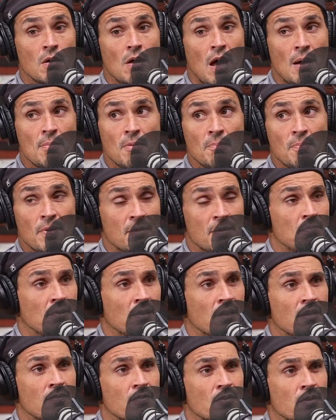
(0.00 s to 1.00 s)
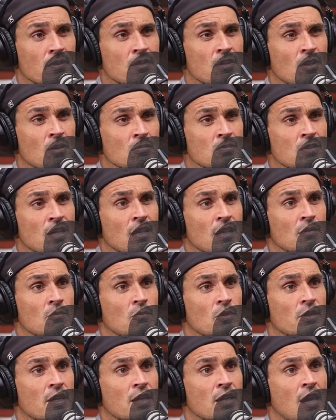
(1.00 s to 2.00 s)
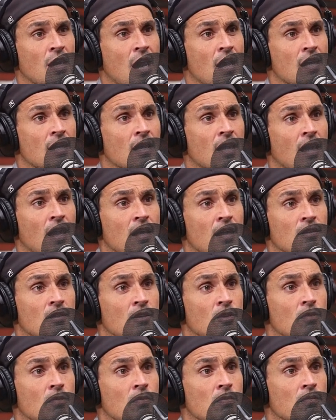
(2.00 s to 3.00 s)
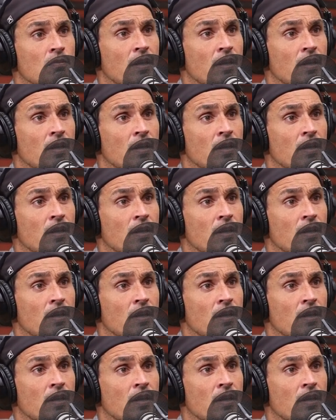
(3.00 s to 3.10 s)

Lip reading: I'm a big believer in don't tell them what they can and can't do.